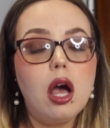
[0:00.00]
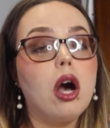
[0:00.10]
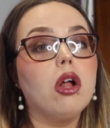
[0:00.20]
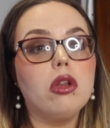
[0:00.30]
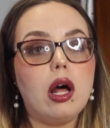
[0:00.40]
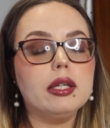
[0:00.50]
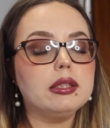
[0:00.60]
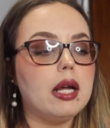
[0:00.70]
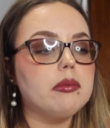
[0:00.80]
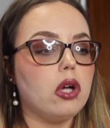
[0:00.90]
A lot of
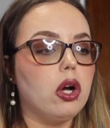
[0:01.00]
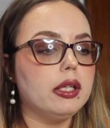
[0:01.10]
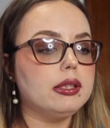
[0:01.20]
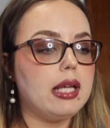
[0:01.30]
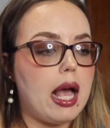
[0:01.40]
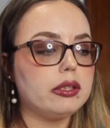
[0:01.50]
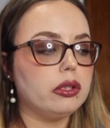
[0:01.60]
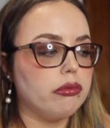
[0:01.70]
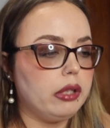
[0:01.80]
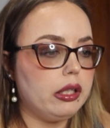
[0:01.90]
times, honestly, as
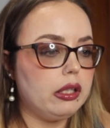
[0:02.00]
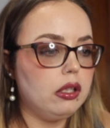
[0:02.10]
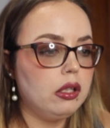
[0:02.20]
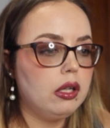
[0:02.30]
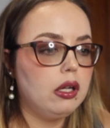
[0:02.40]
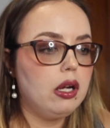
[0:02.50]
a reader,